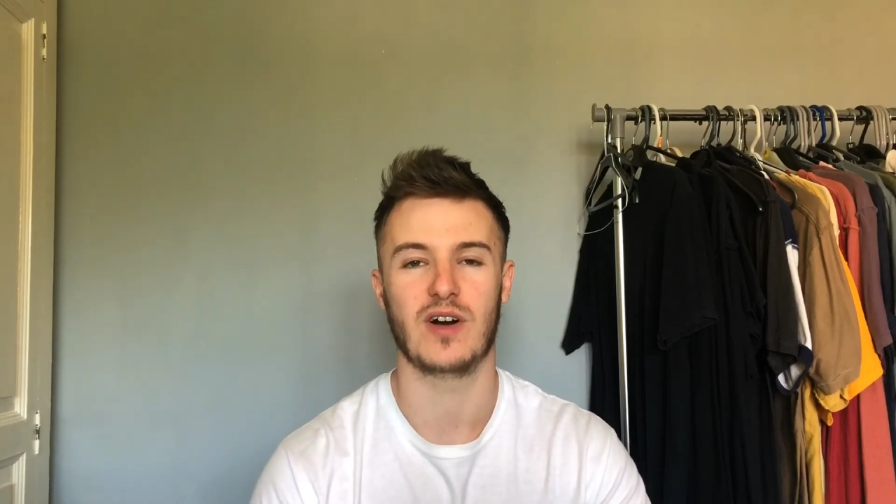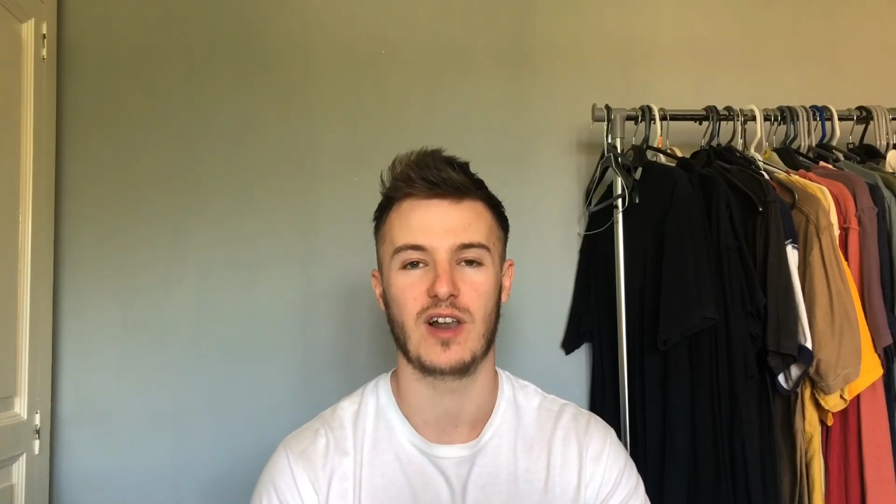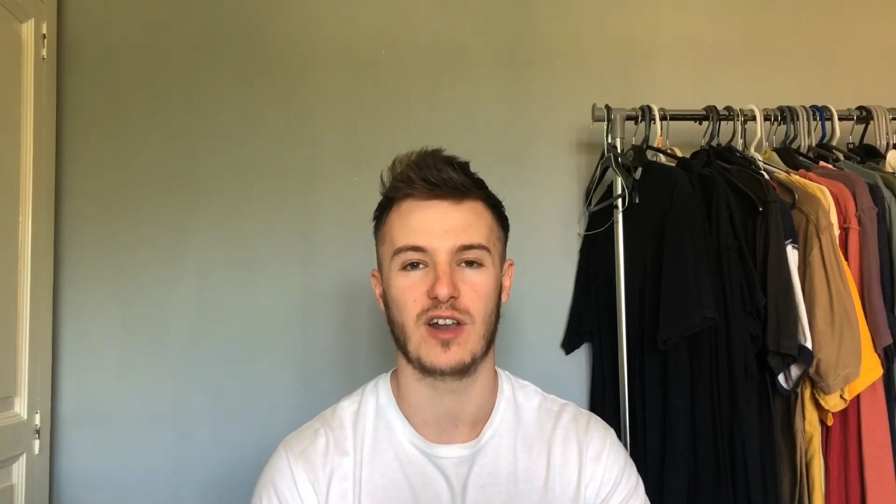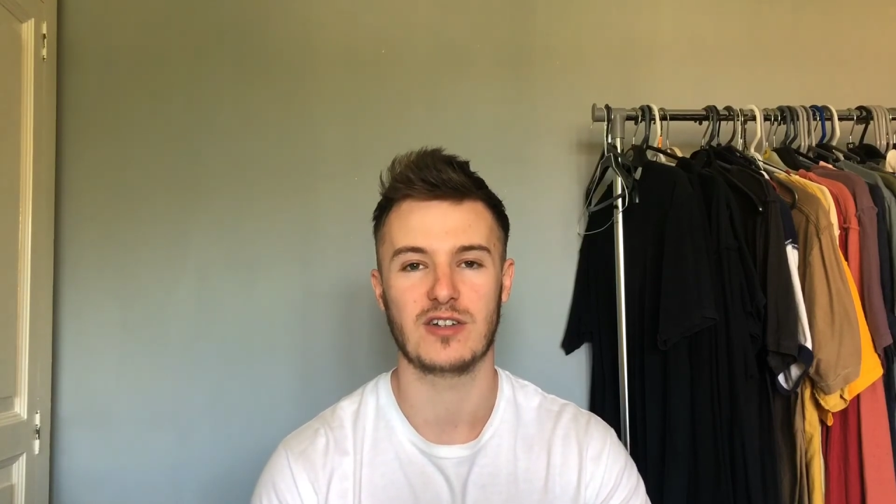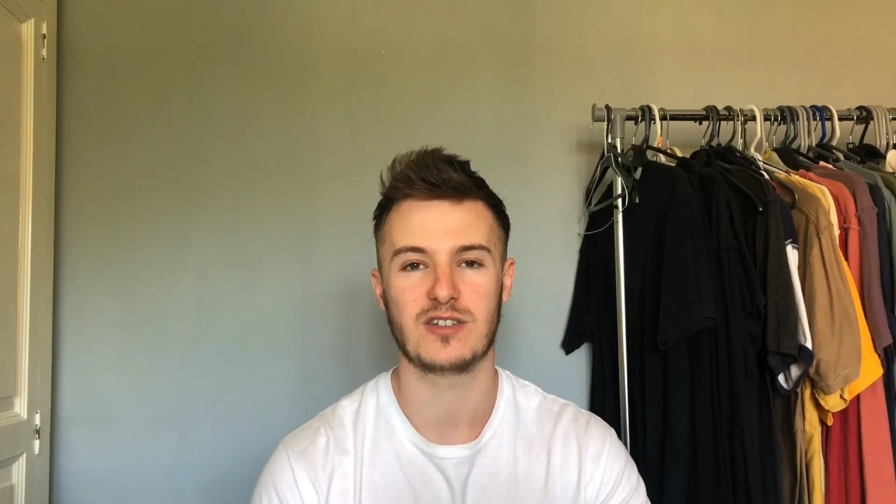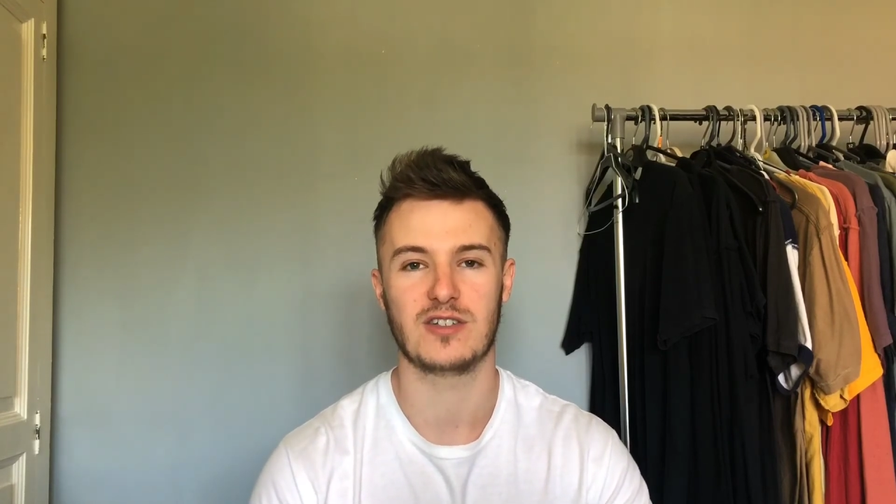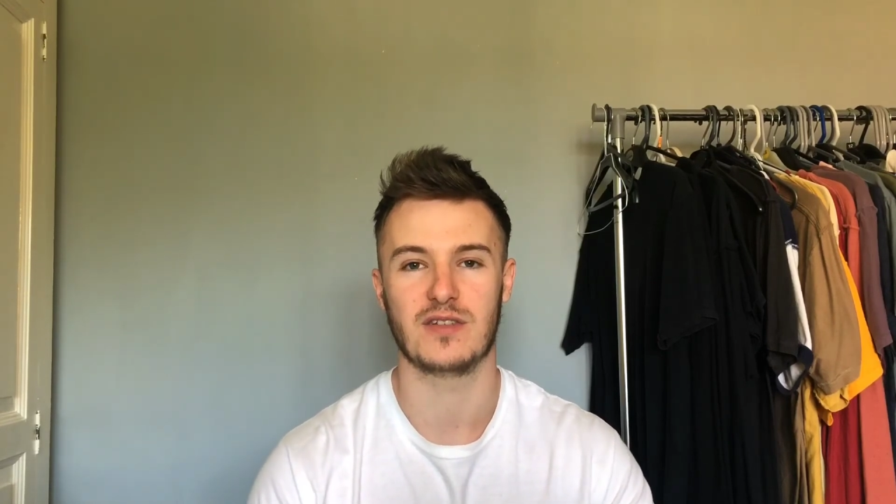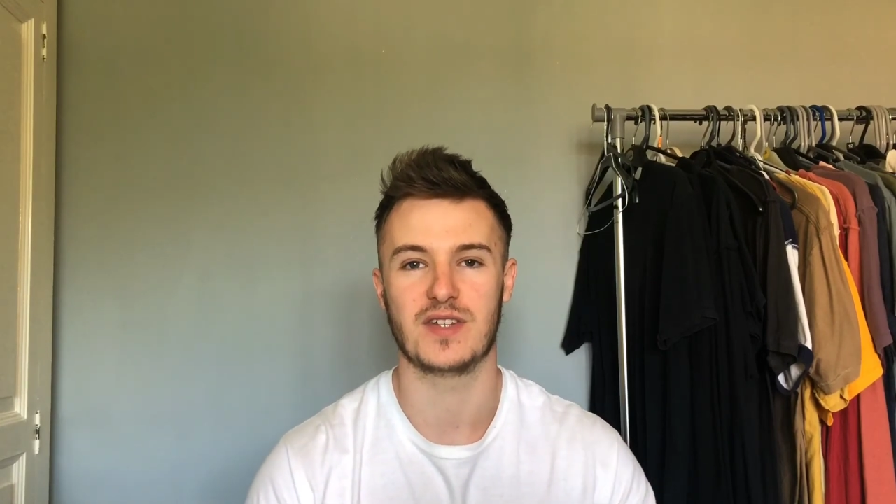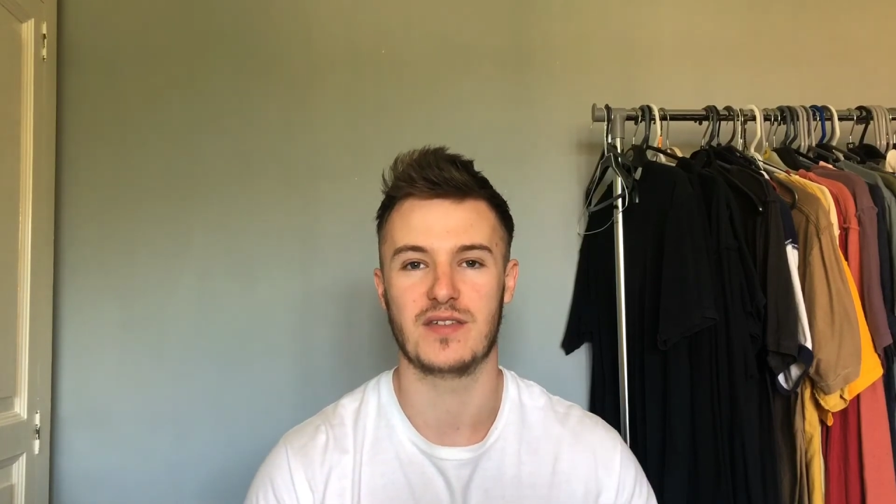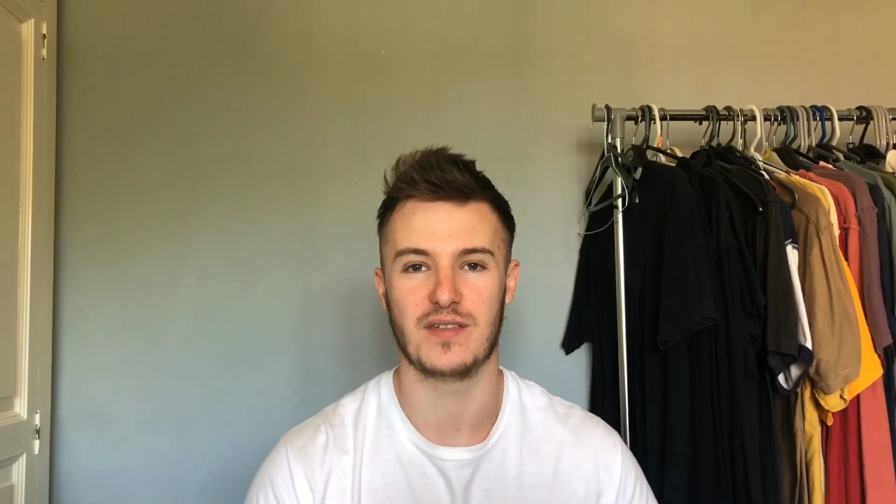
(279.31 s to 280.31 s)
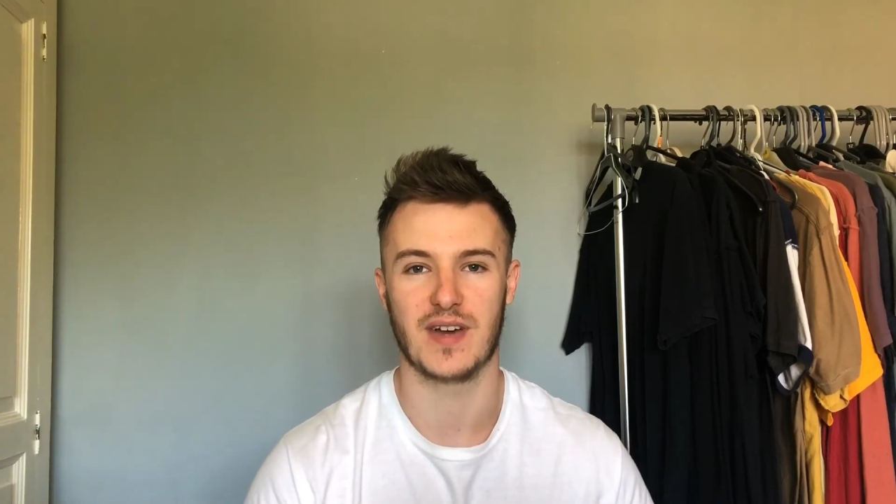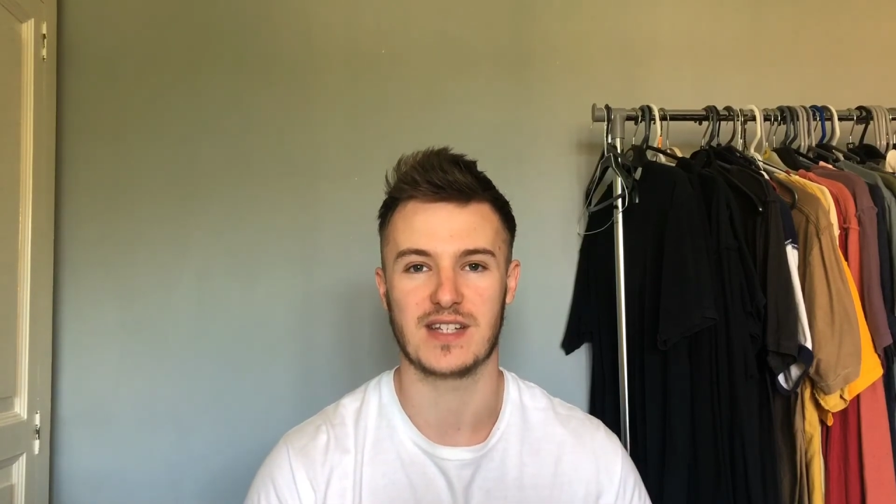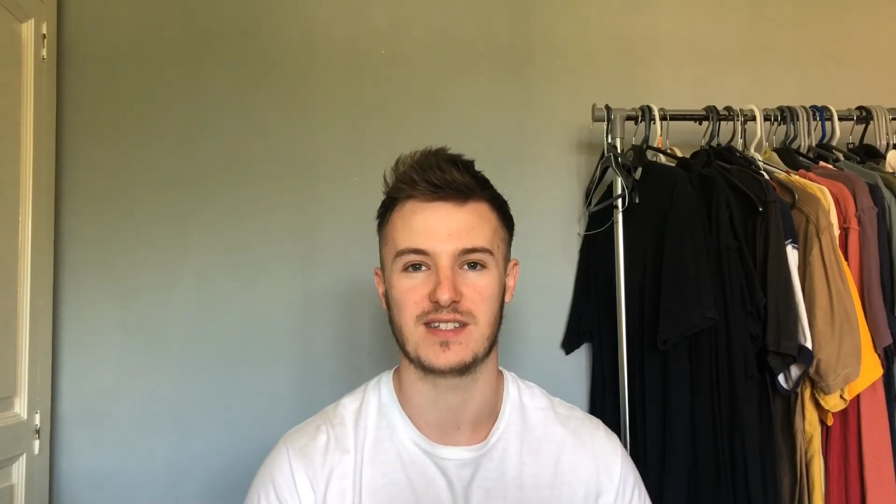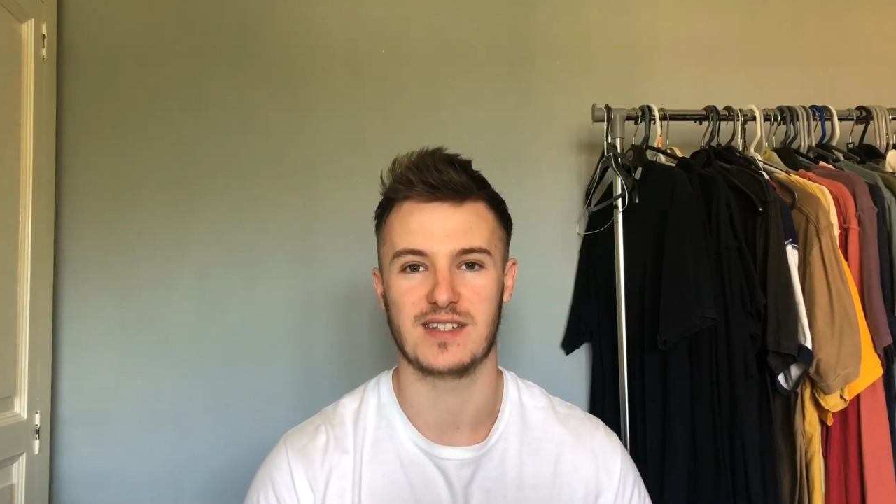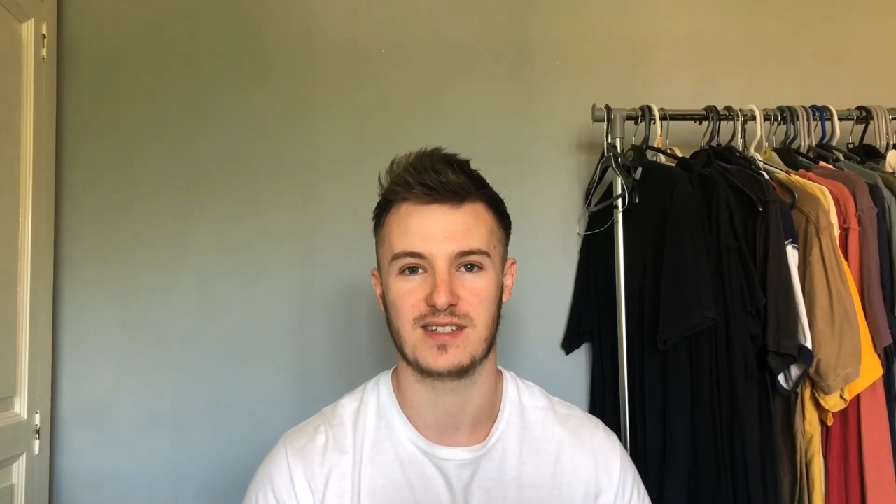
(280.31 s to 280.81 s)
a lot of different
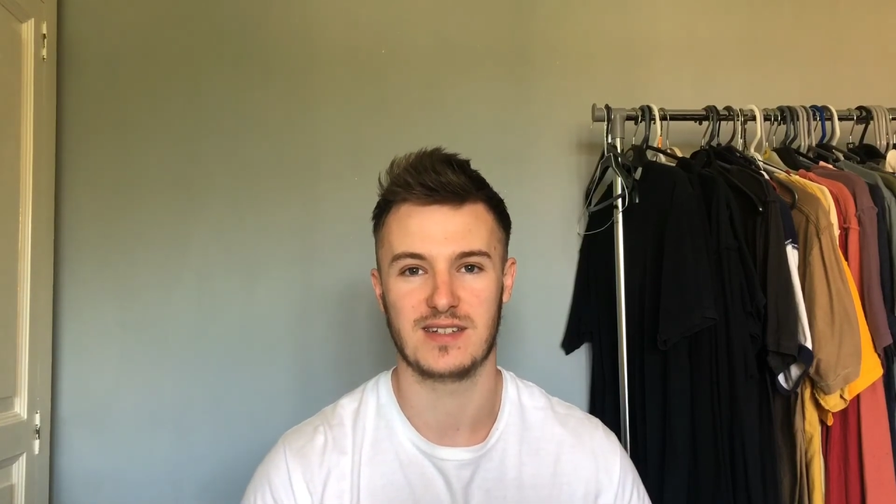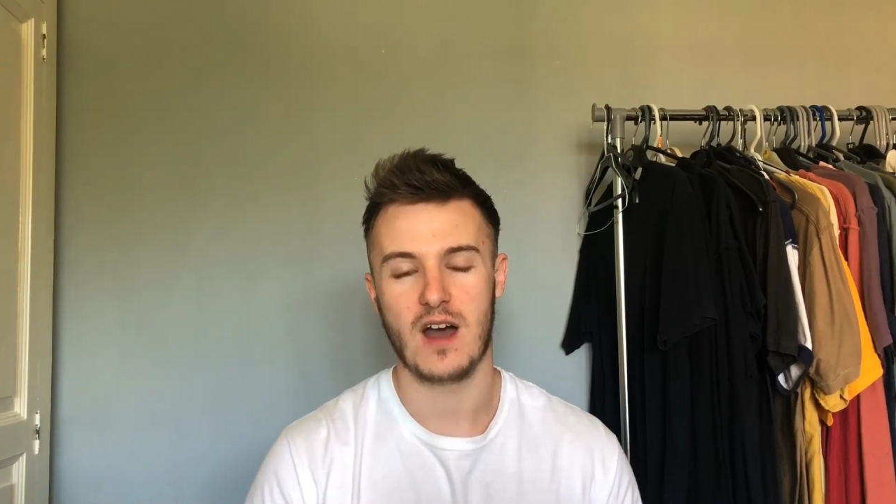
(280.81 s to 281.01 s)
investors.